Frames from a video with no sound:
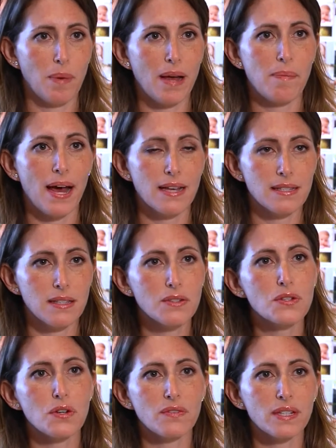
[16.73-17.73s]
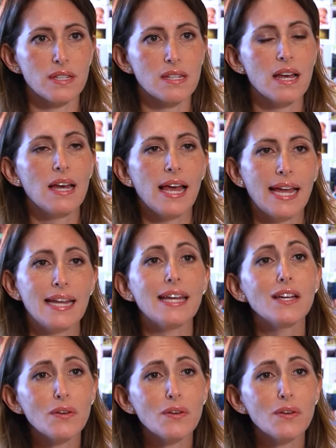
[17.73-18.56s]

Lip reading: bypassing the cervix and